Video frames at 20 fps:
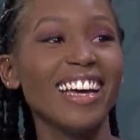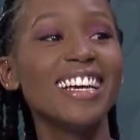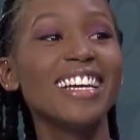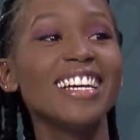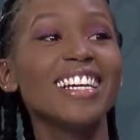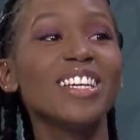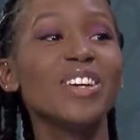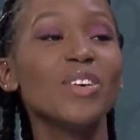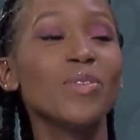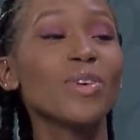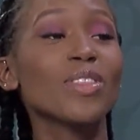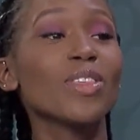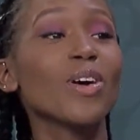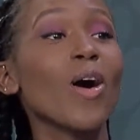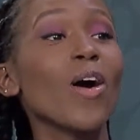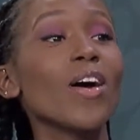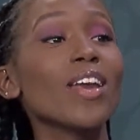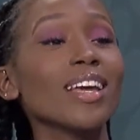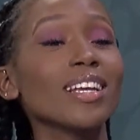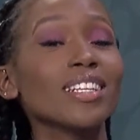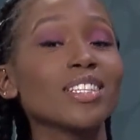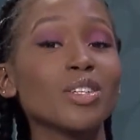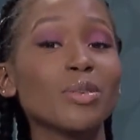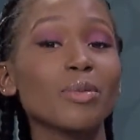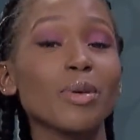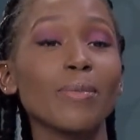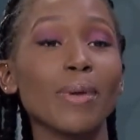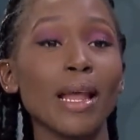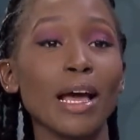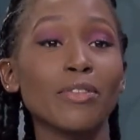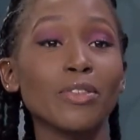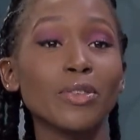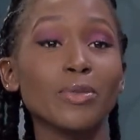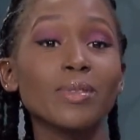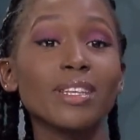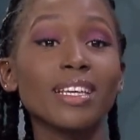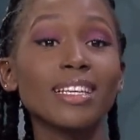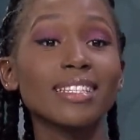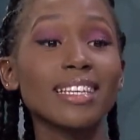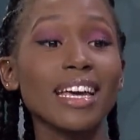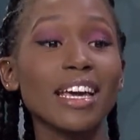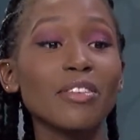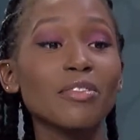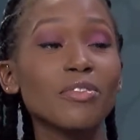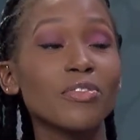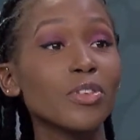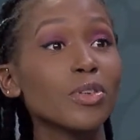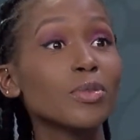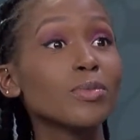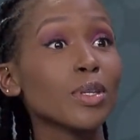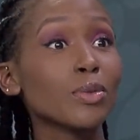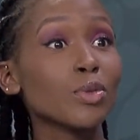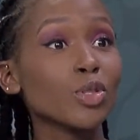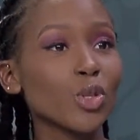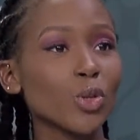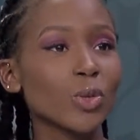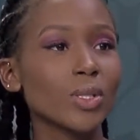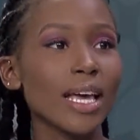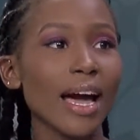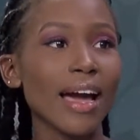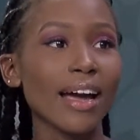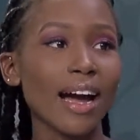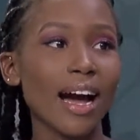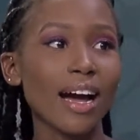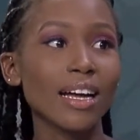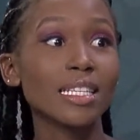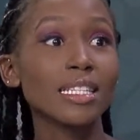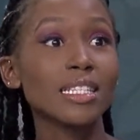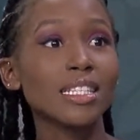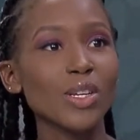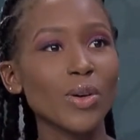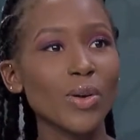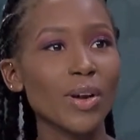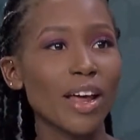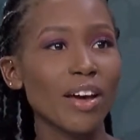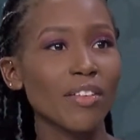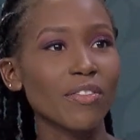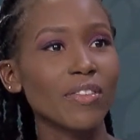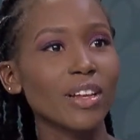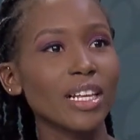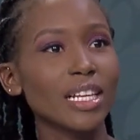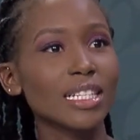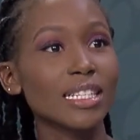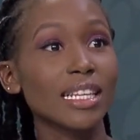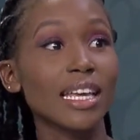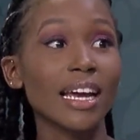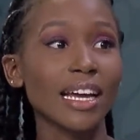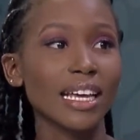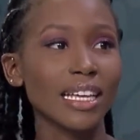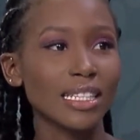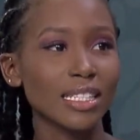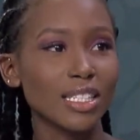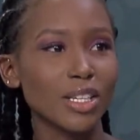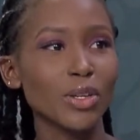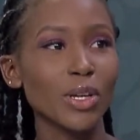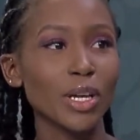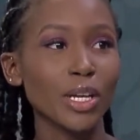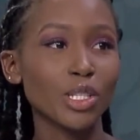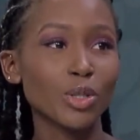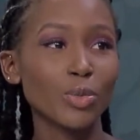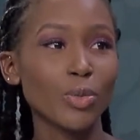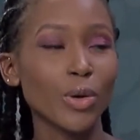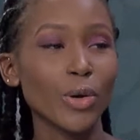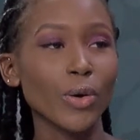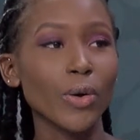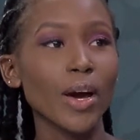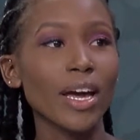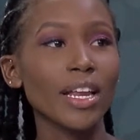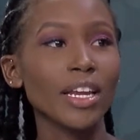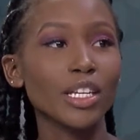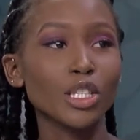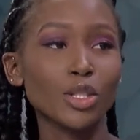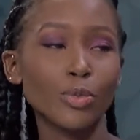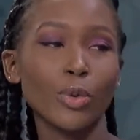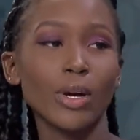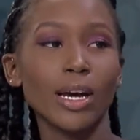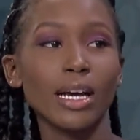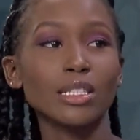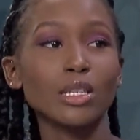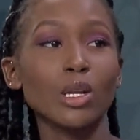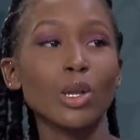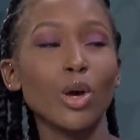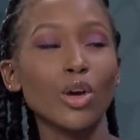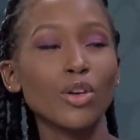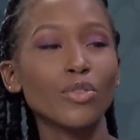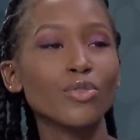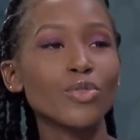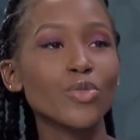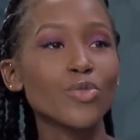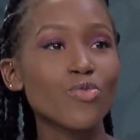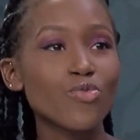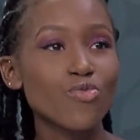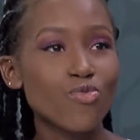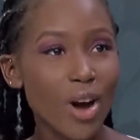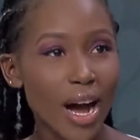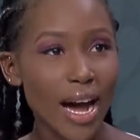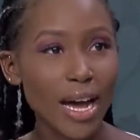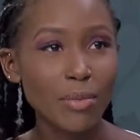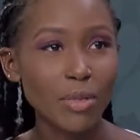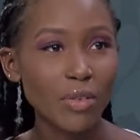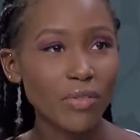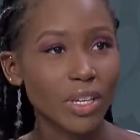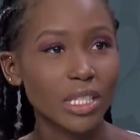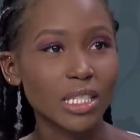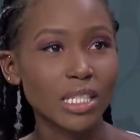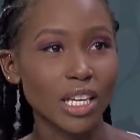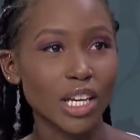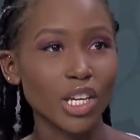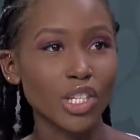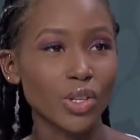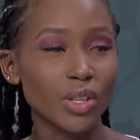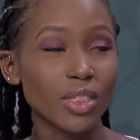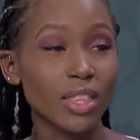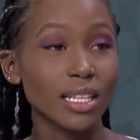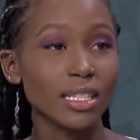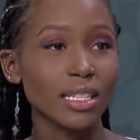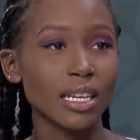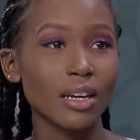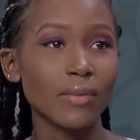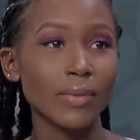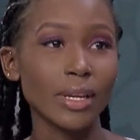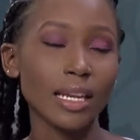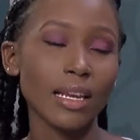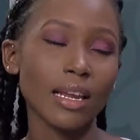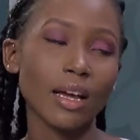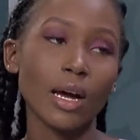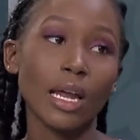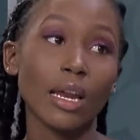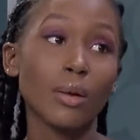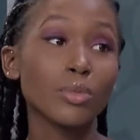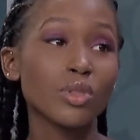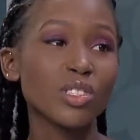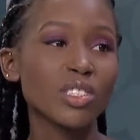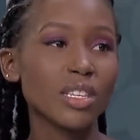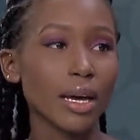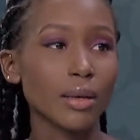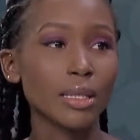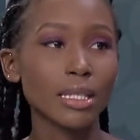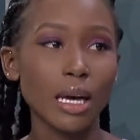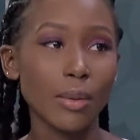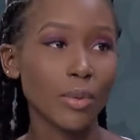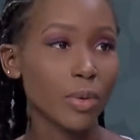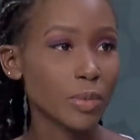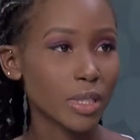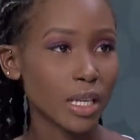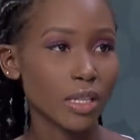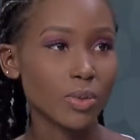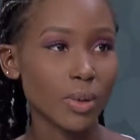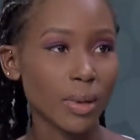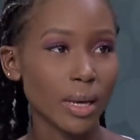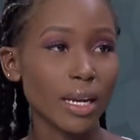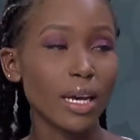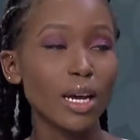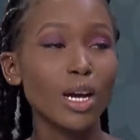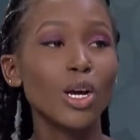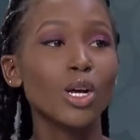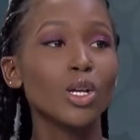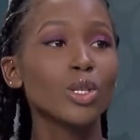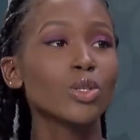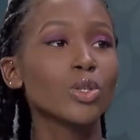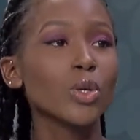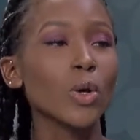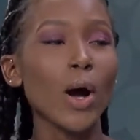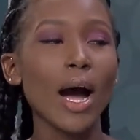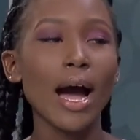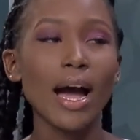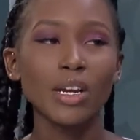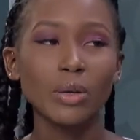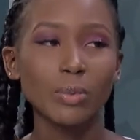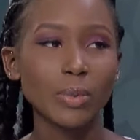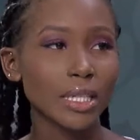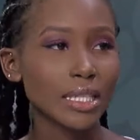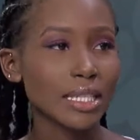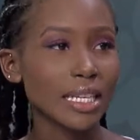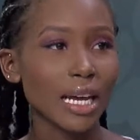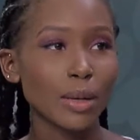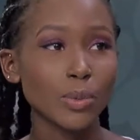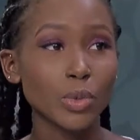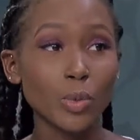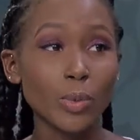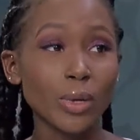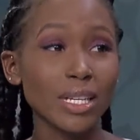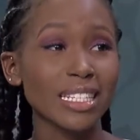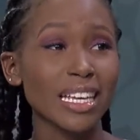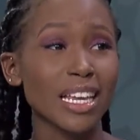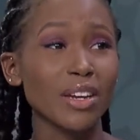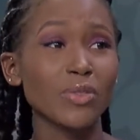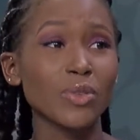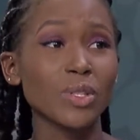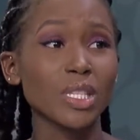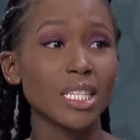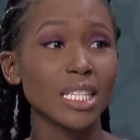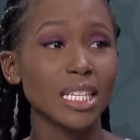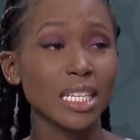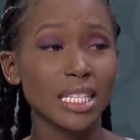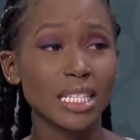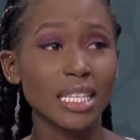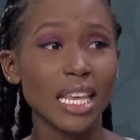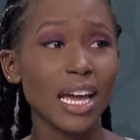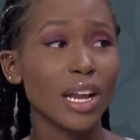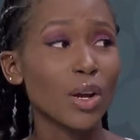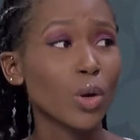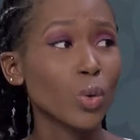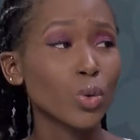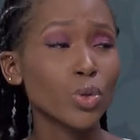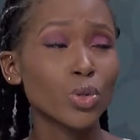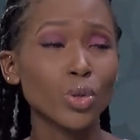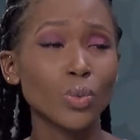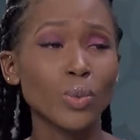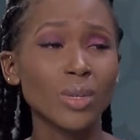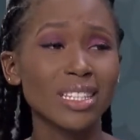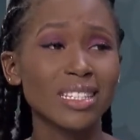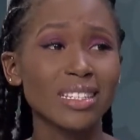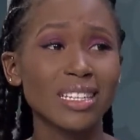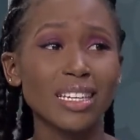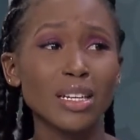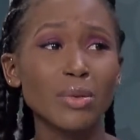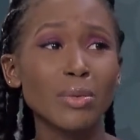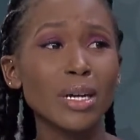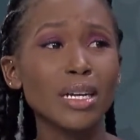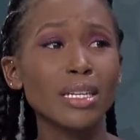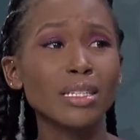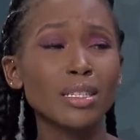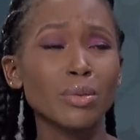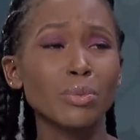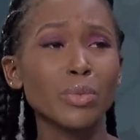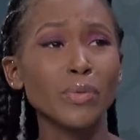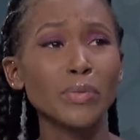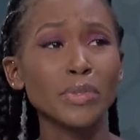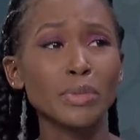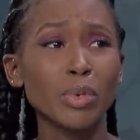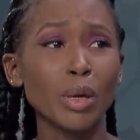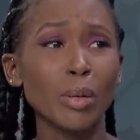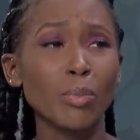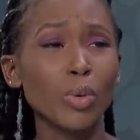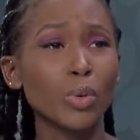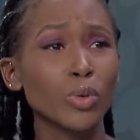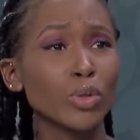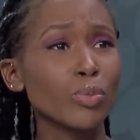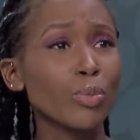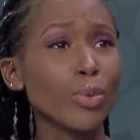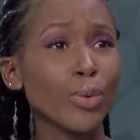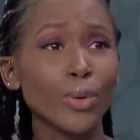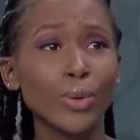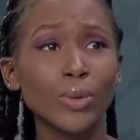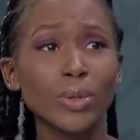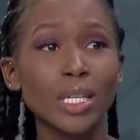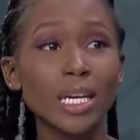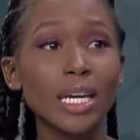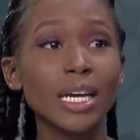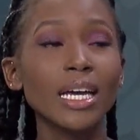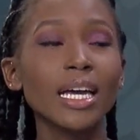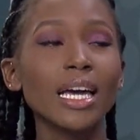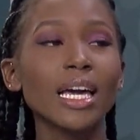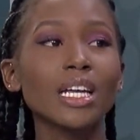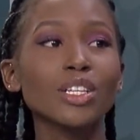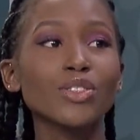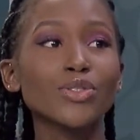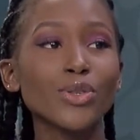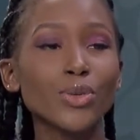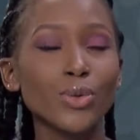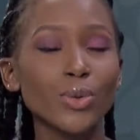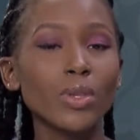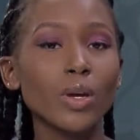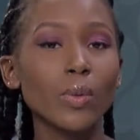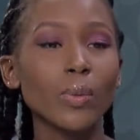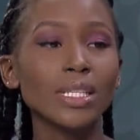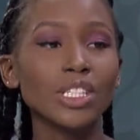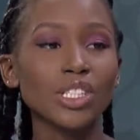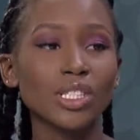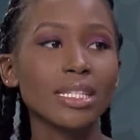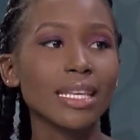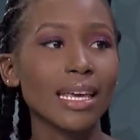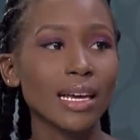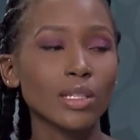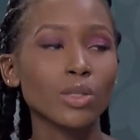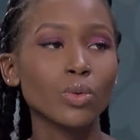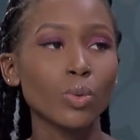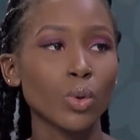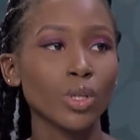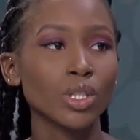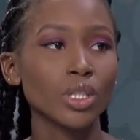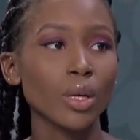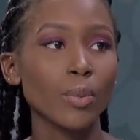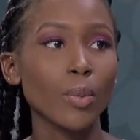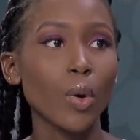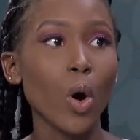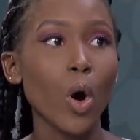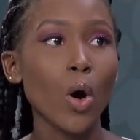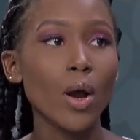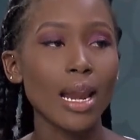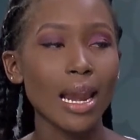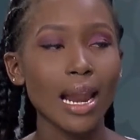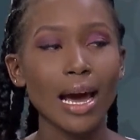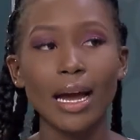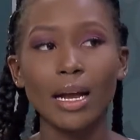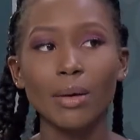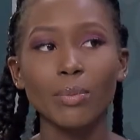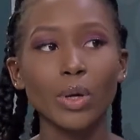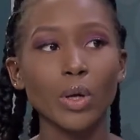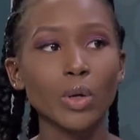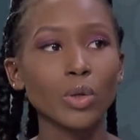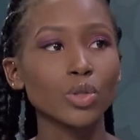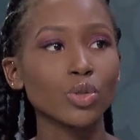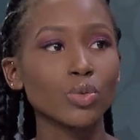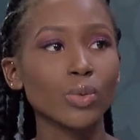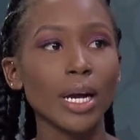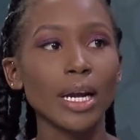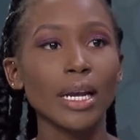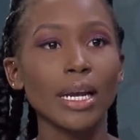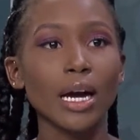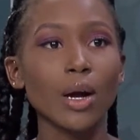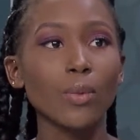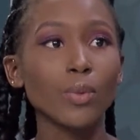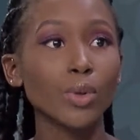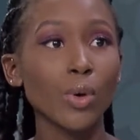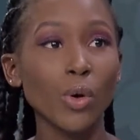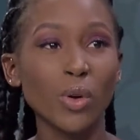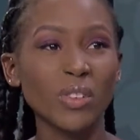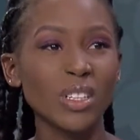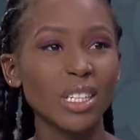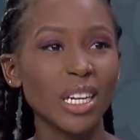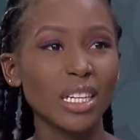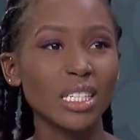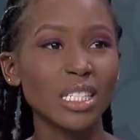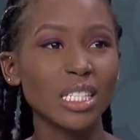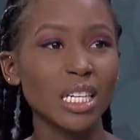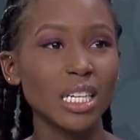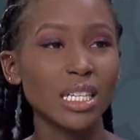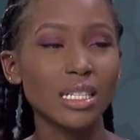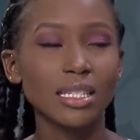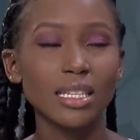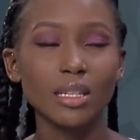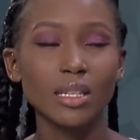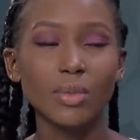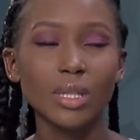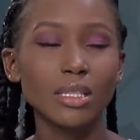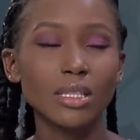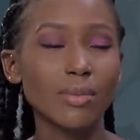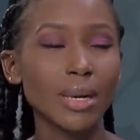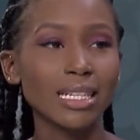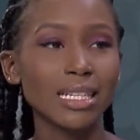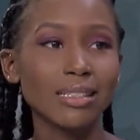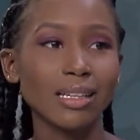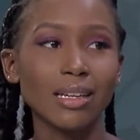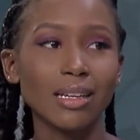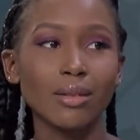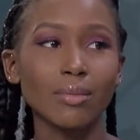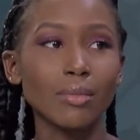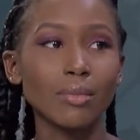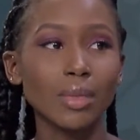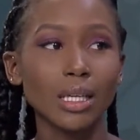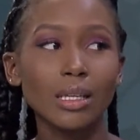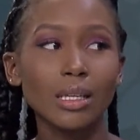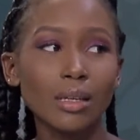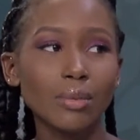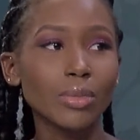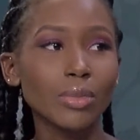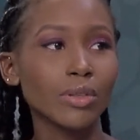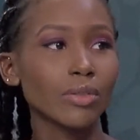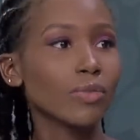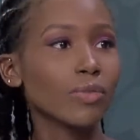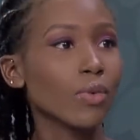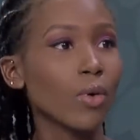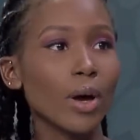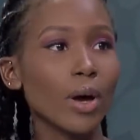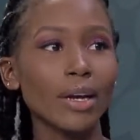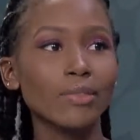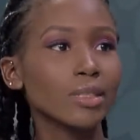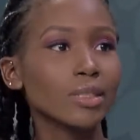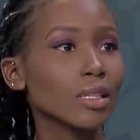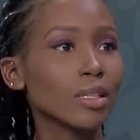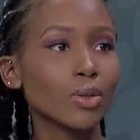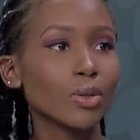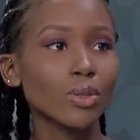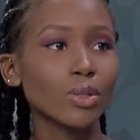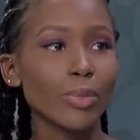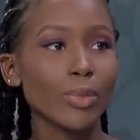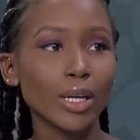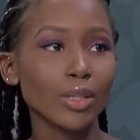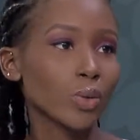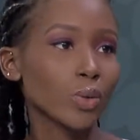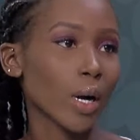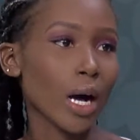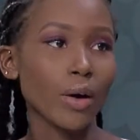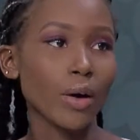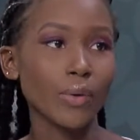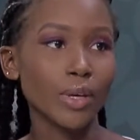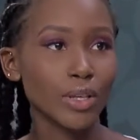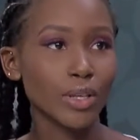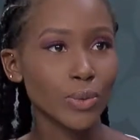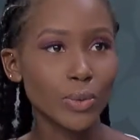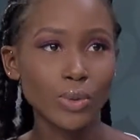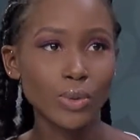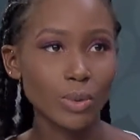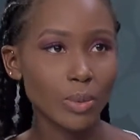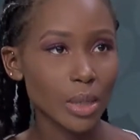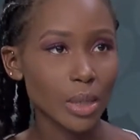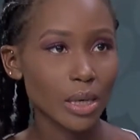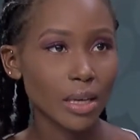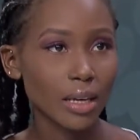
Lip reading: With online streaming platforms, there's certain films and shows I can't see on Netflix that I can see on HBO, and HBO has a lot of crime investigation things that I really like. I'm obsessed with that. So 100%, I'm super excited for this. And also with cinemas and movies being postponed, it's good that we just get to watch them online, because right now with COVID-19, cinemas might take a minute before everything goes back to how it used to be.